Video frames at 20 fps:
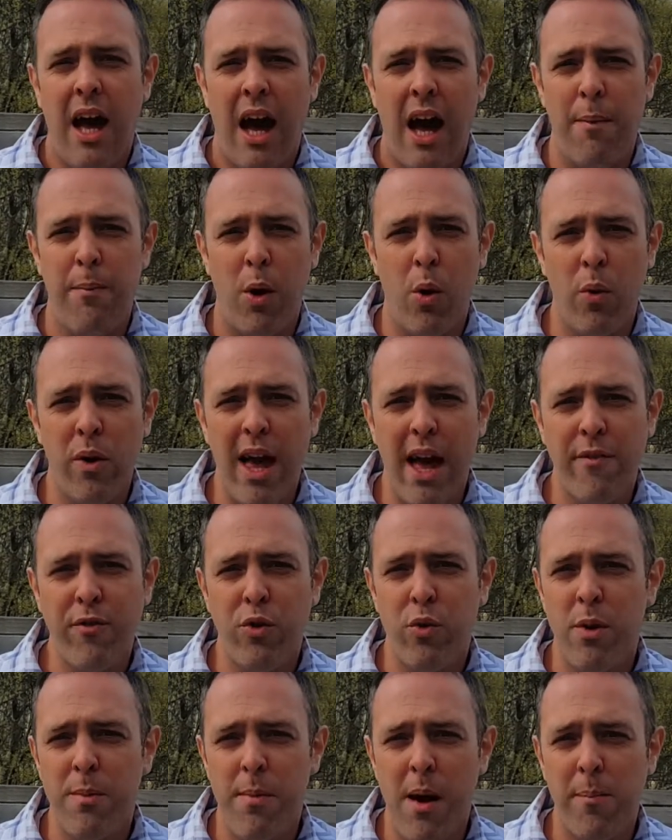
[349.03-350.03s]
But we have
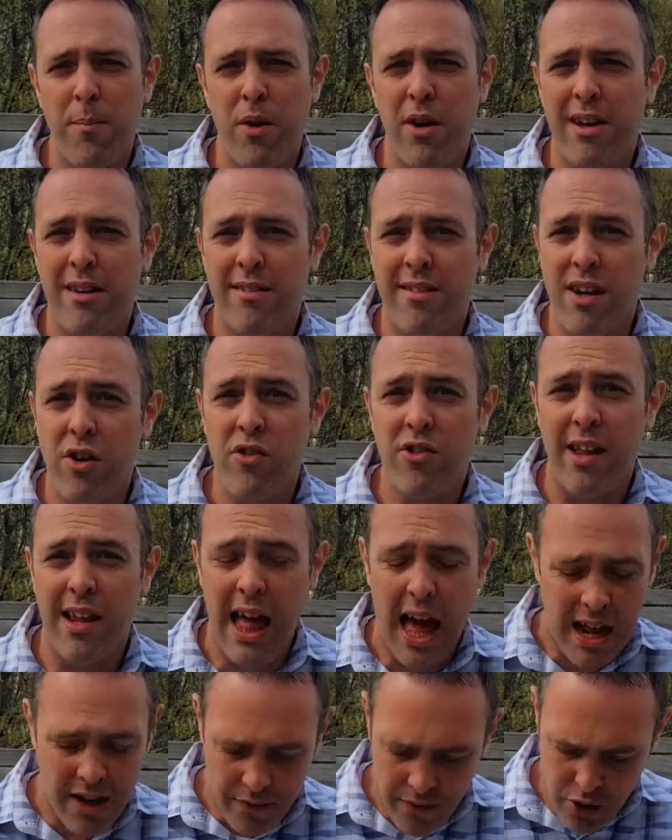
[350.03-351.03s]
to remember is there's a
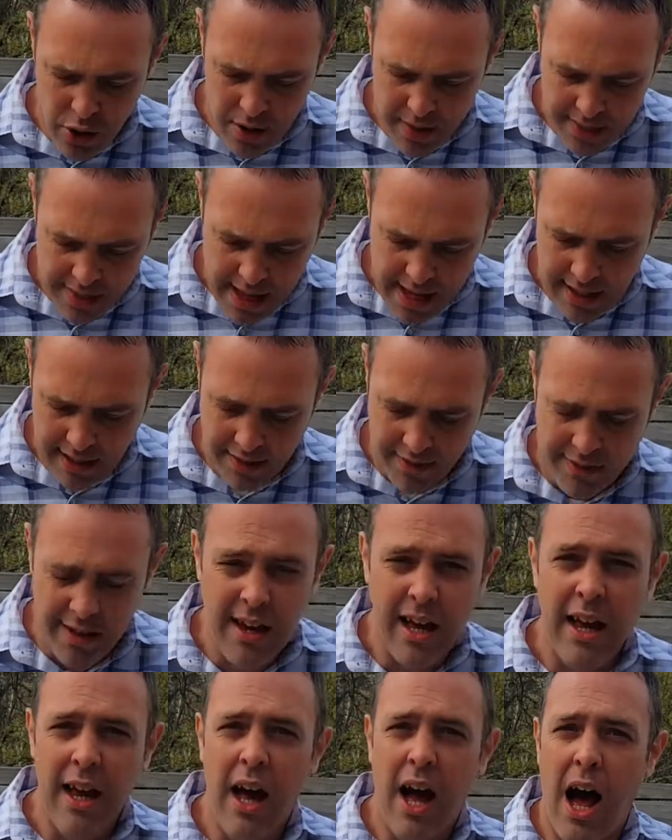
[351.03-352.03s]
lot of good things.
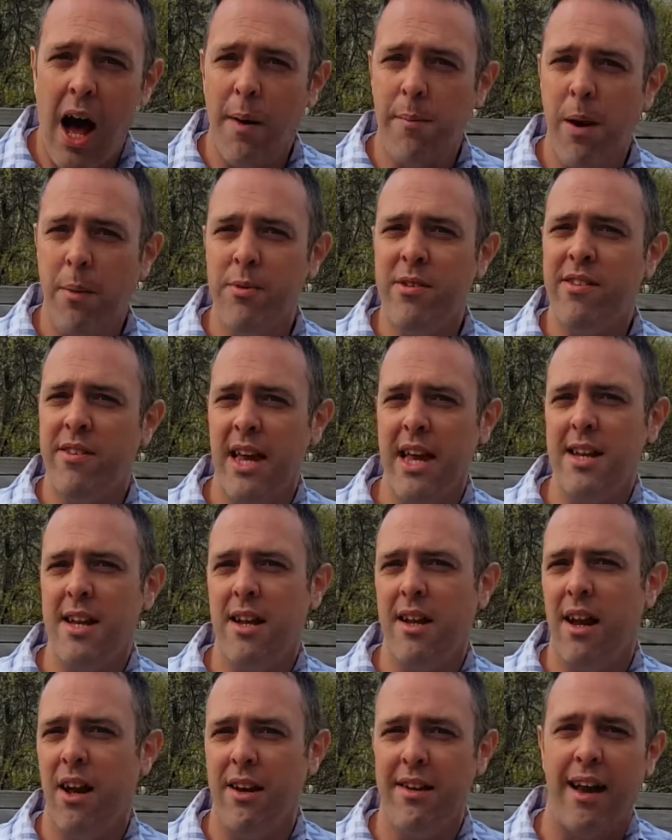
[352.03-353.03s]
I'm sitting
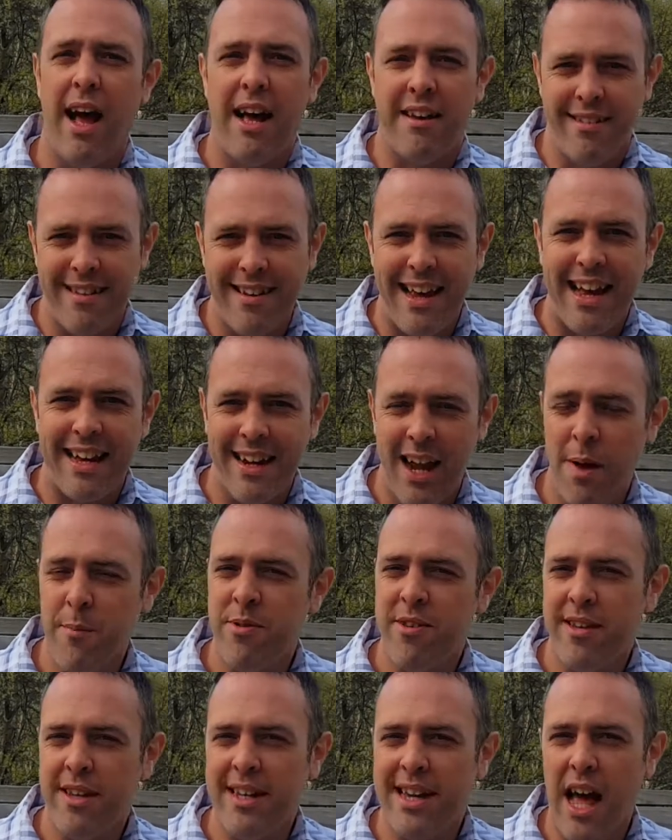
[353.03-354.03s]

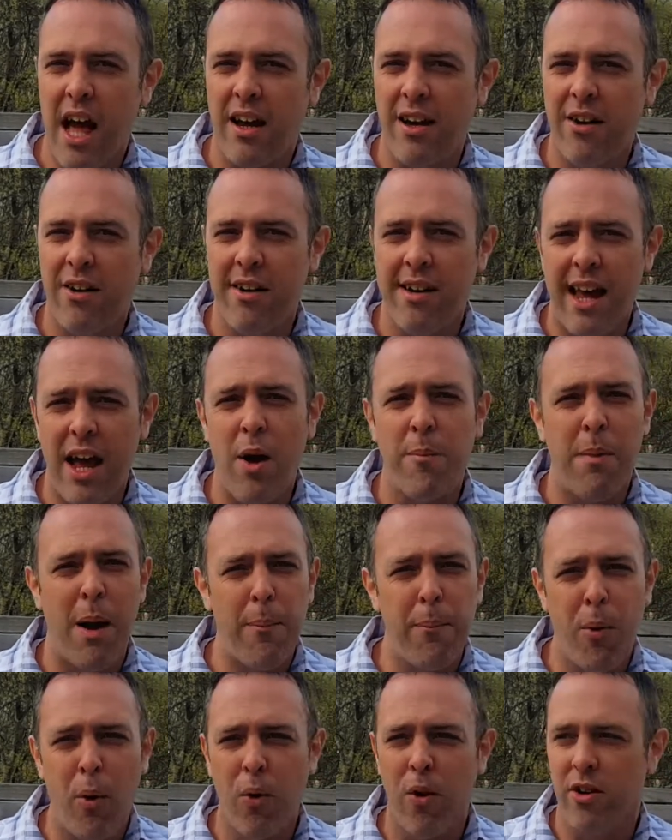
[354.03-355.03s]
out here today on my
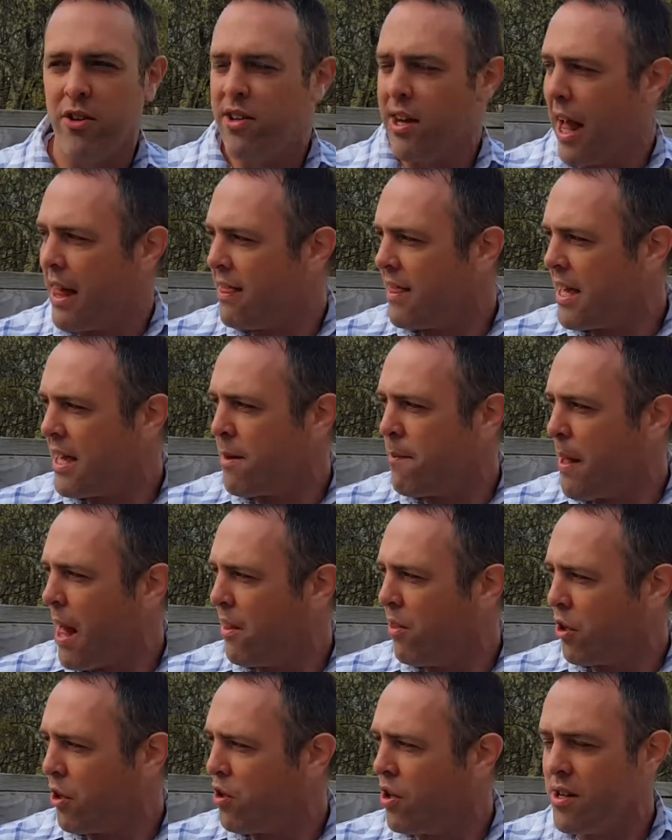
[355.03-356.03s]
porch, and I think
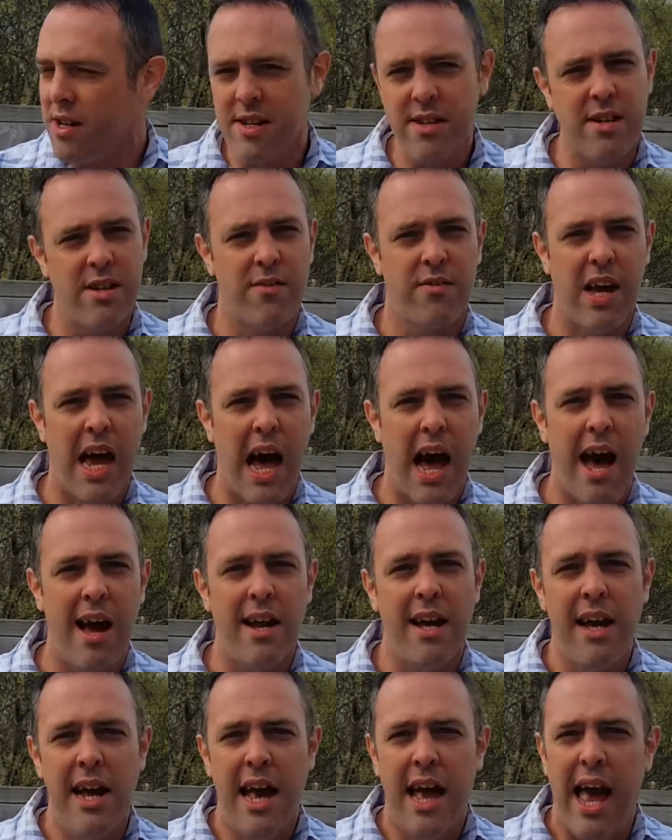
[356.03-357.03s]
about the goodness of
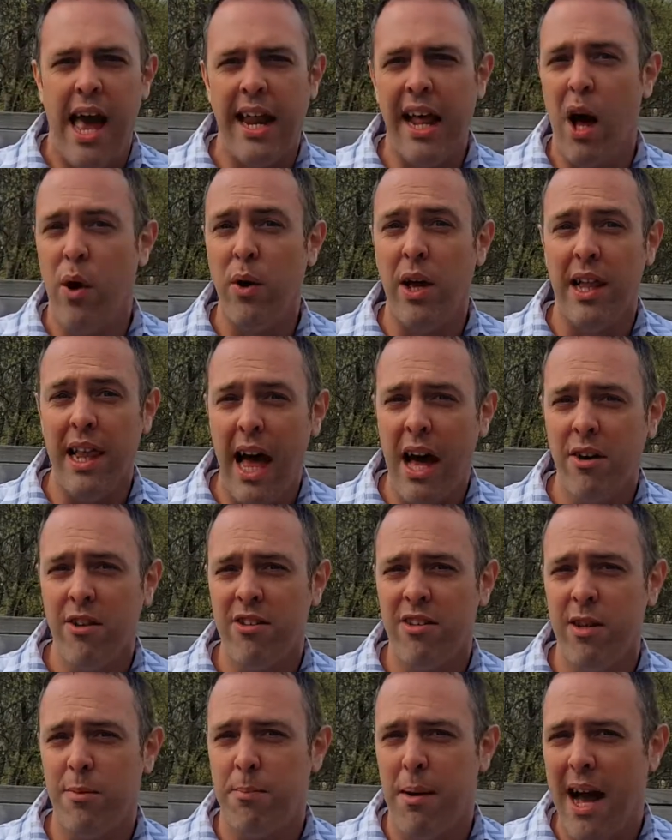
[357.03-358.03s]
God and how He allowed
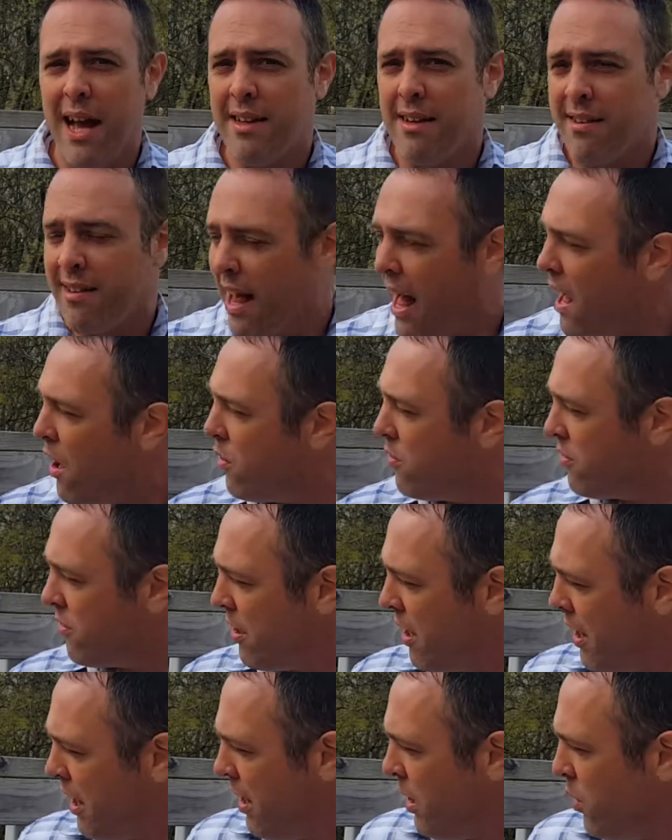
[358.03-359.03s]
us to buy this house,
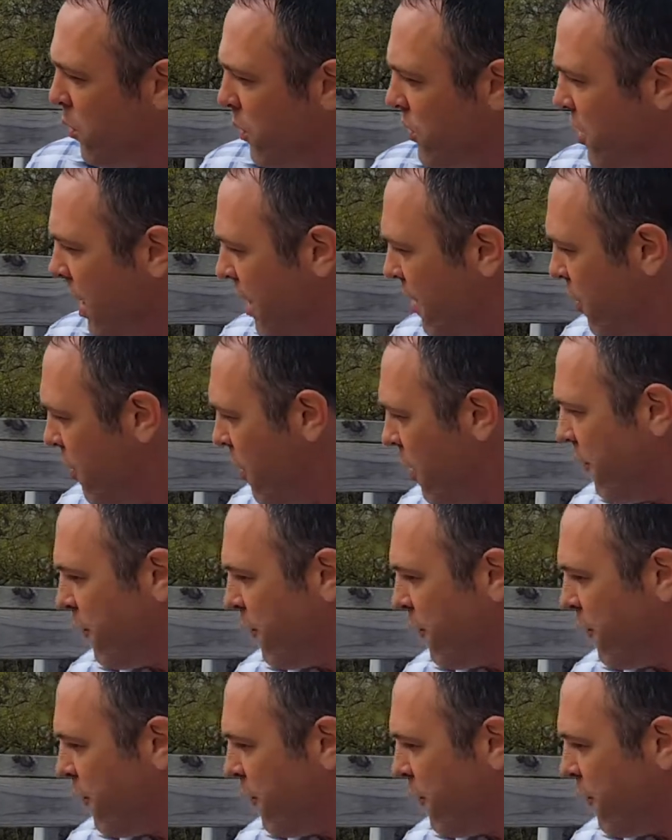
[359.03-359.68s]
which I don't know